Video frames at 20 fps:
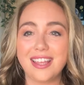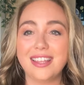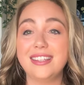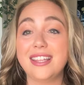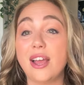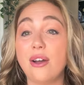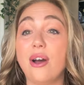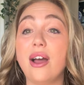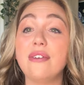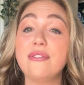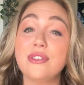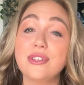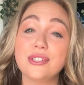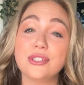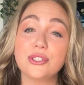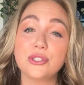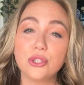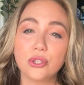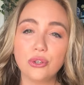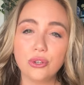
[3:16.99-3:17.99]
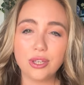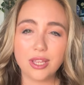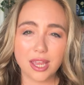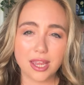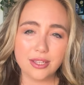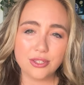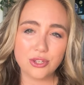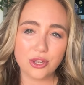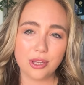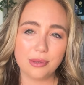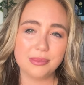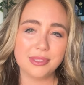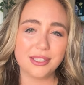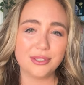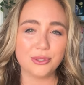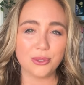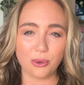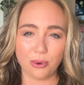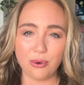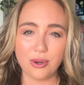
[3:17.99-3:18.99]
Now, I've used two key terms in
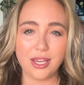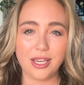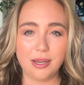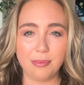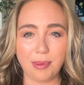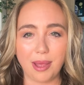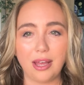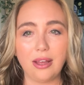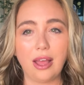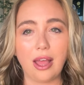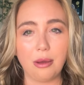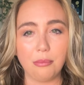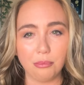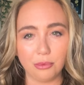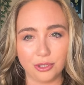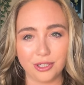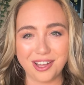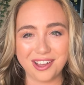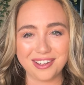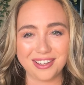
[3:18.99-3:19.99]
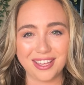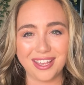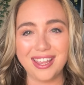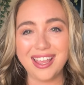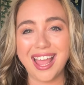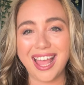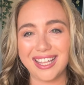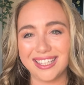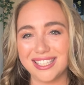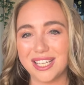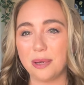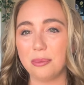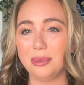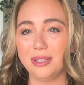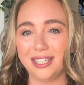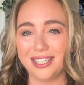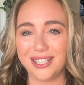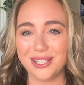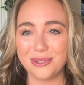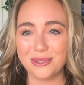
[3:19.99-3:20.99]
talking about our monarchy and our
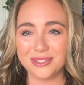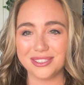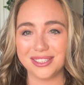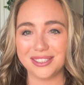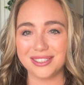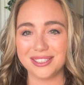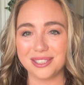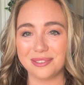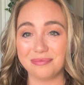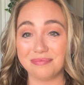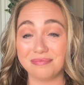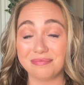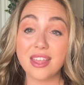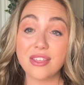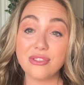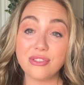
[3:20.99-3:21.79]
political system.